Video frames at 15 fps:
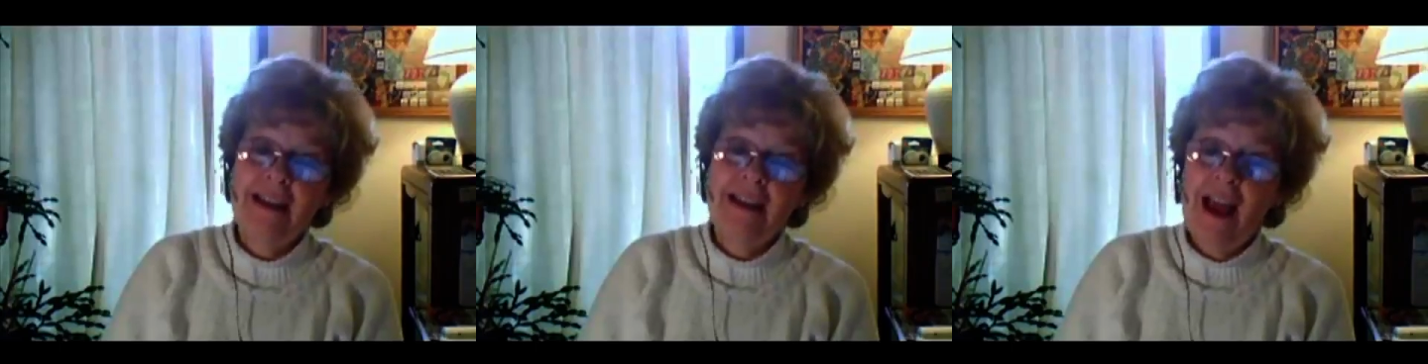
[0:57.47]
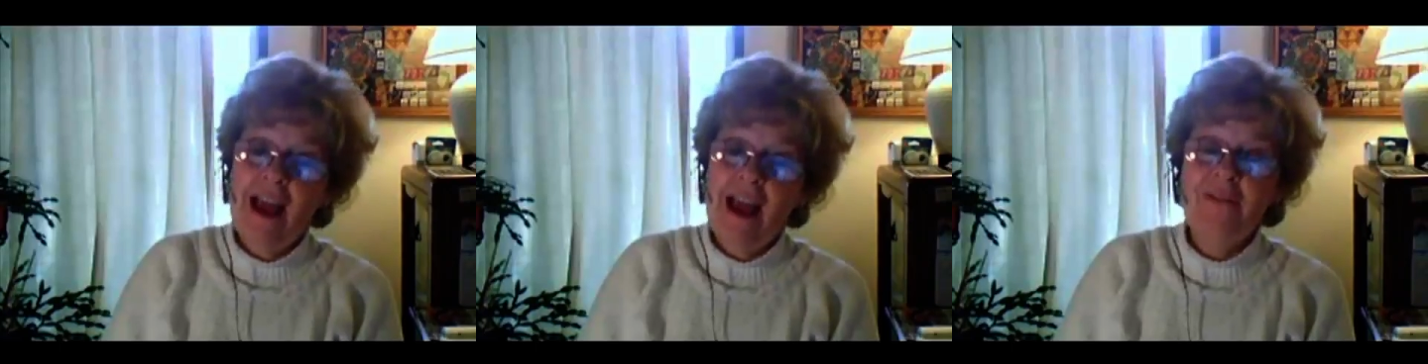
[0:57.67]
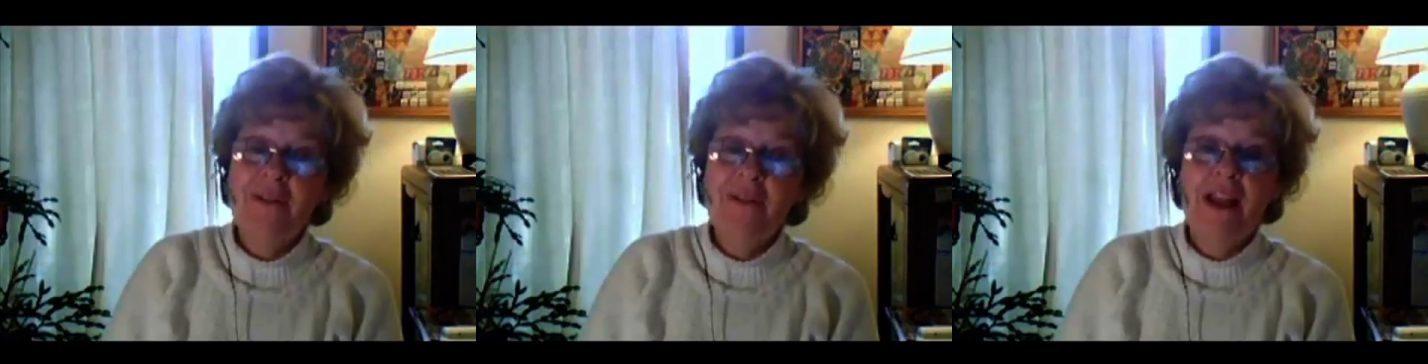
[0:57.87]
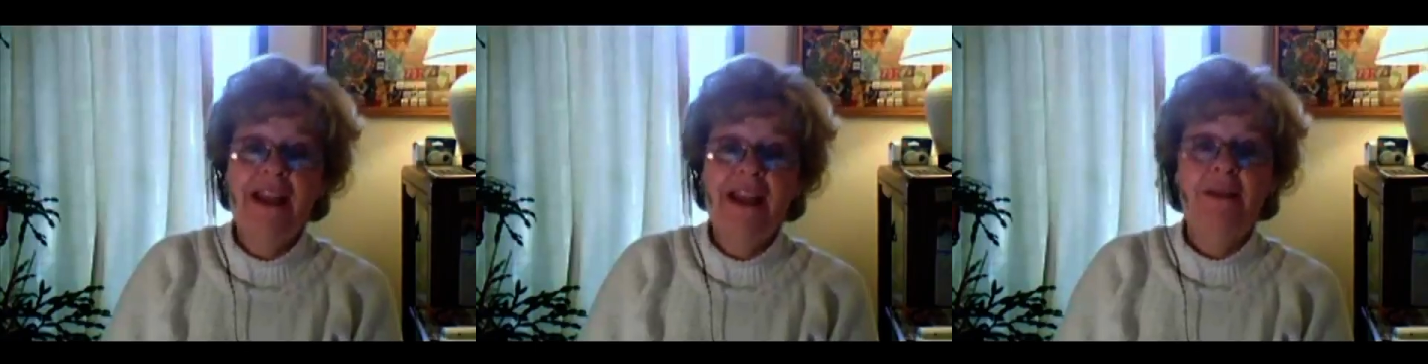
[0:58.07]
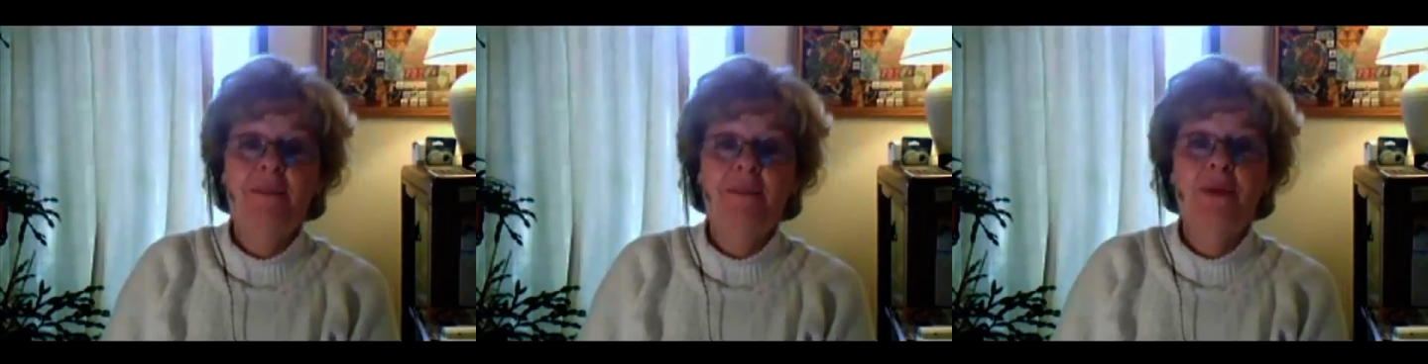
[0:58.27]
I feel like
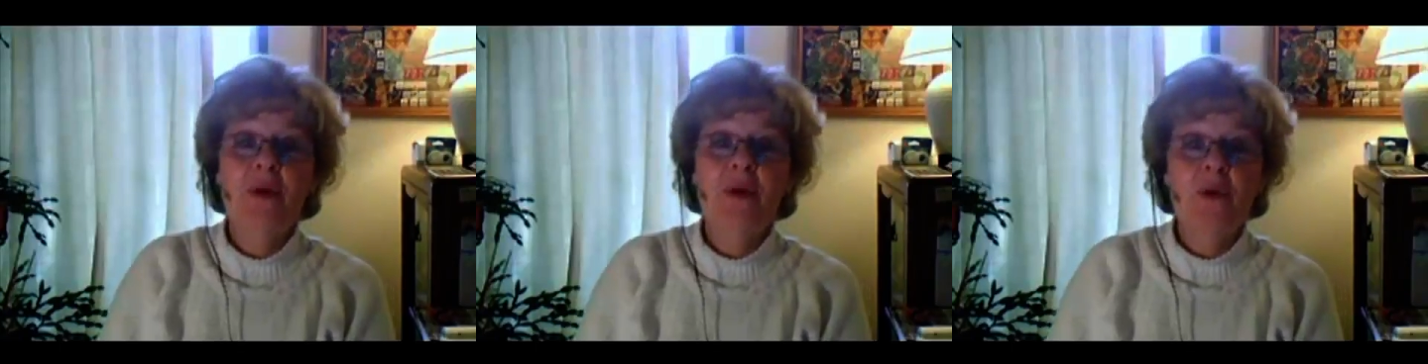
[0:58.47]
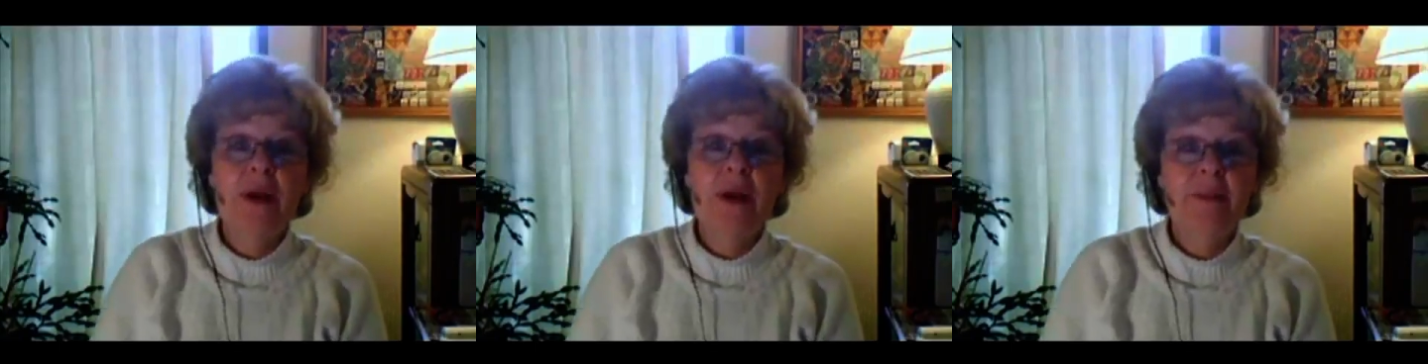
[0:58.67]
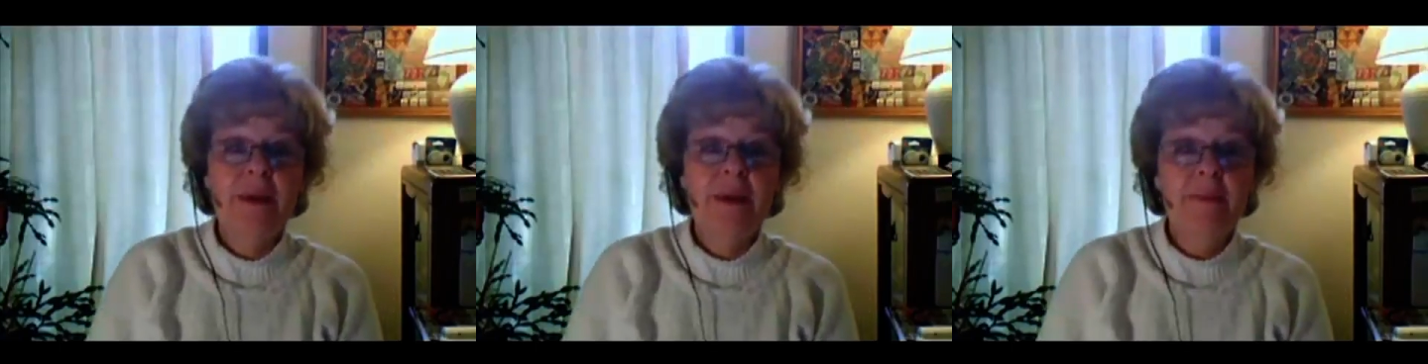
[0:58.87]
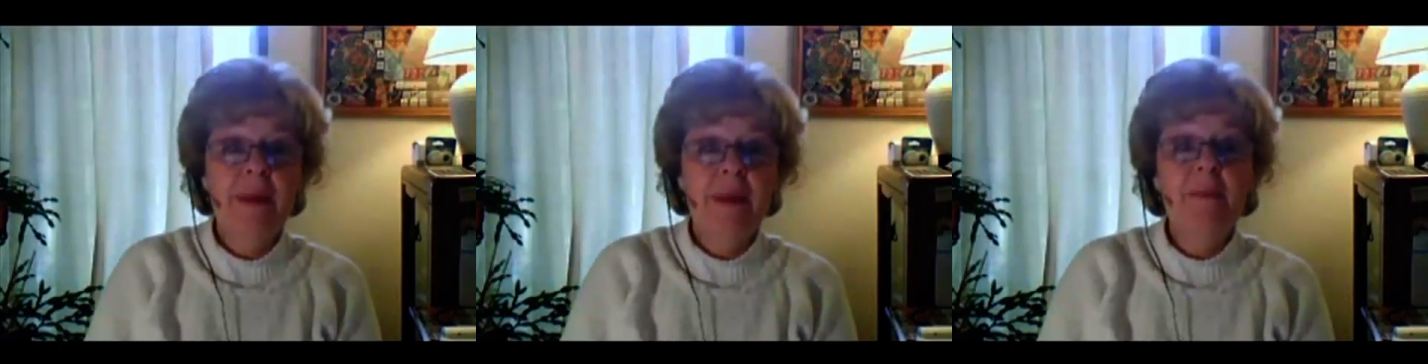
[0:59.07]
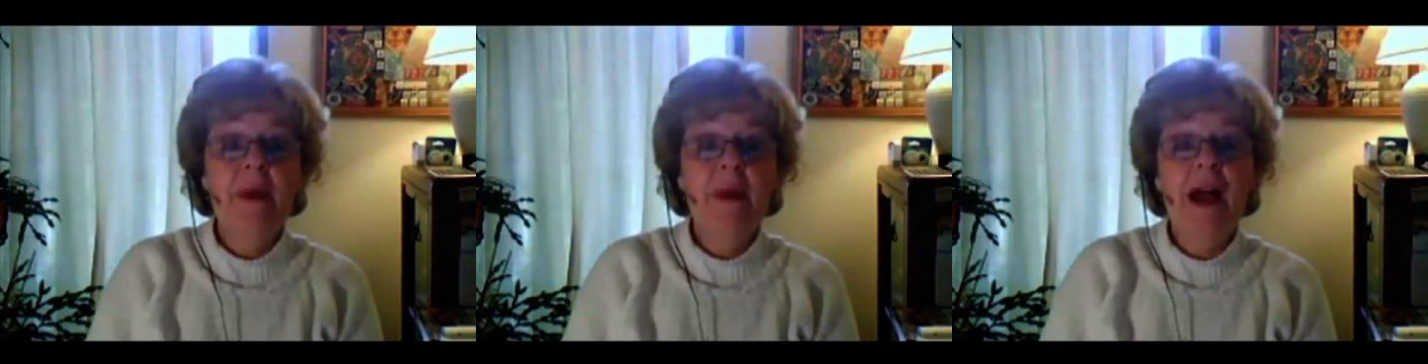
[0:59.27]
I'm programming
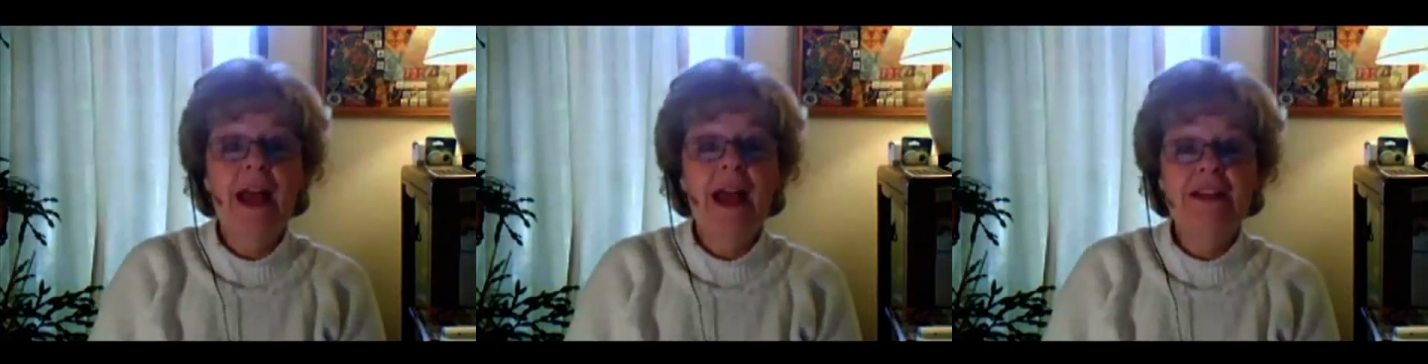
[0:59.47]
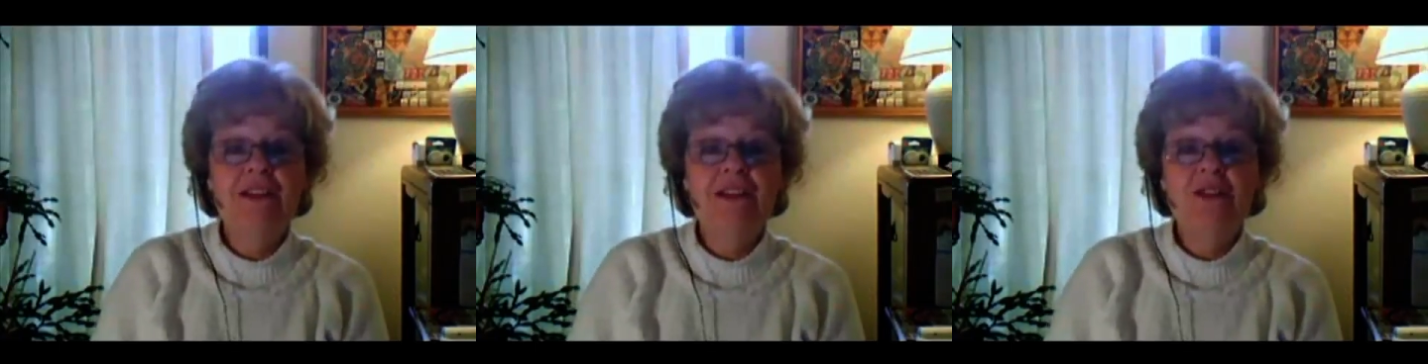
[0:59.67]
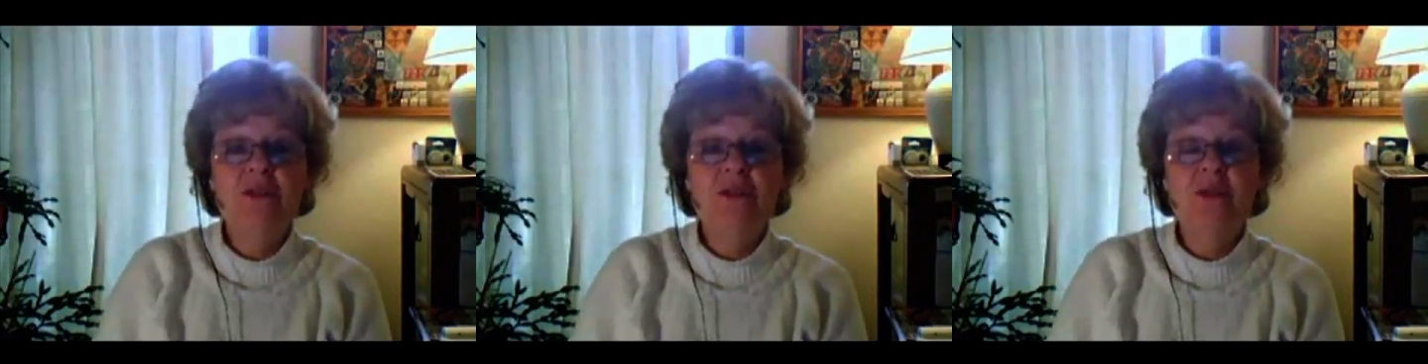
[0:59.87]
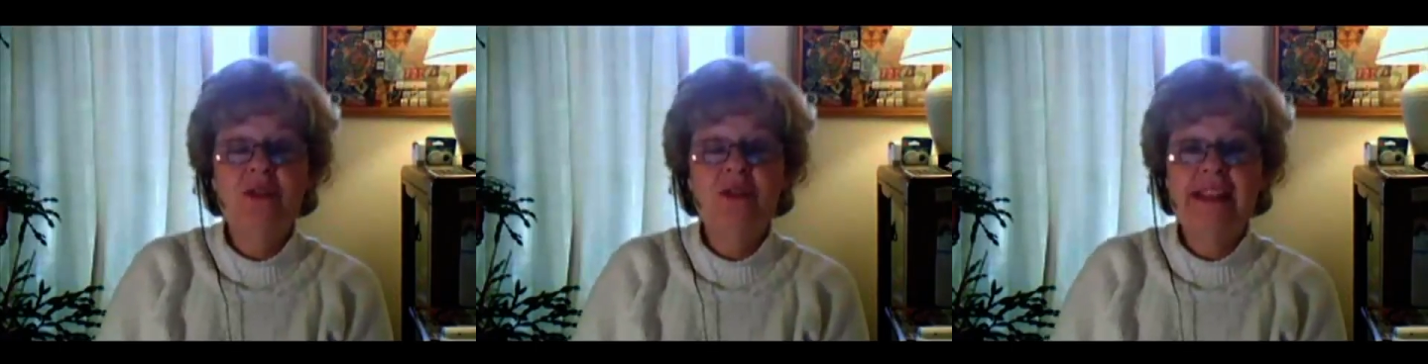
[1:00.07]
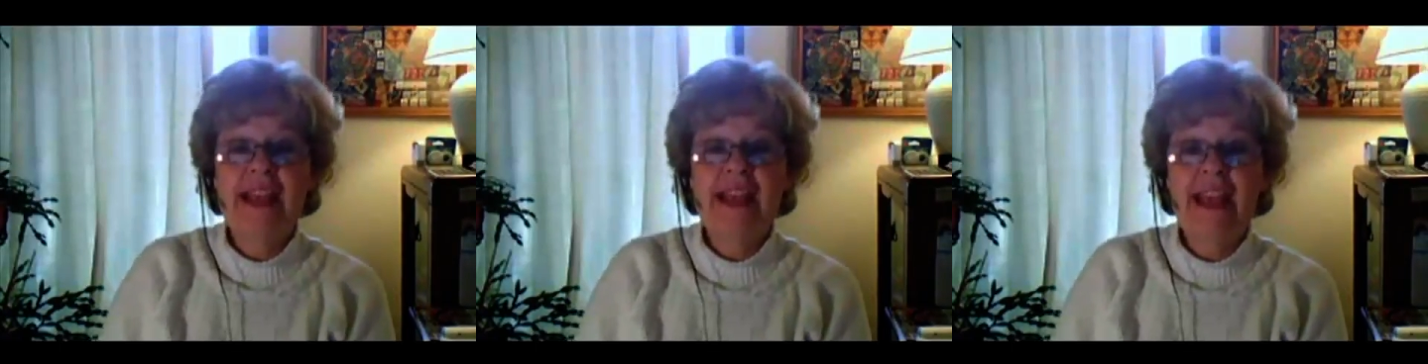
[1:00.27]
my mind to
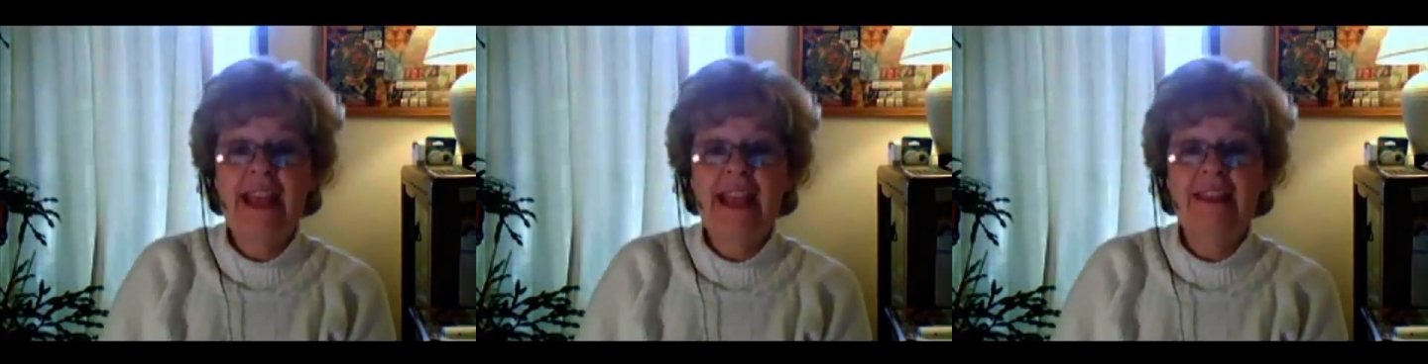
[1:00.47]
say,